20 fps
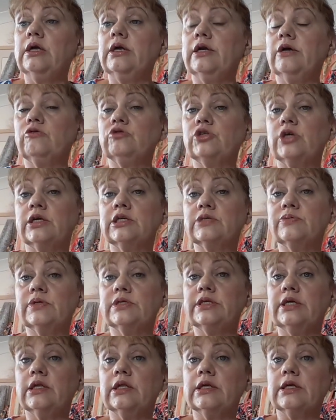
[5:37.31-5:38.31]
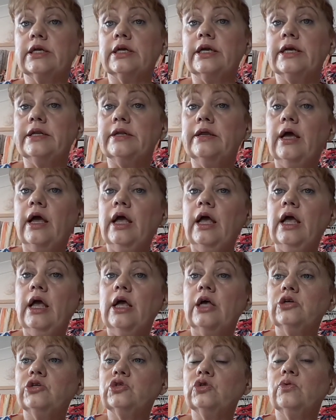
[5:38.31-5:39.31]
I'll jinx myself again.
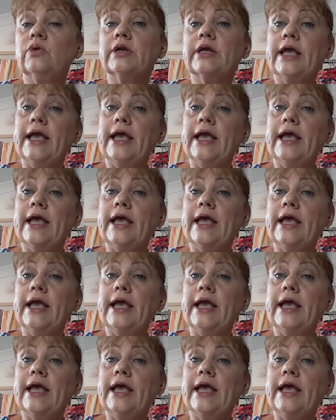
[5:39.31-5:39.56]
So we're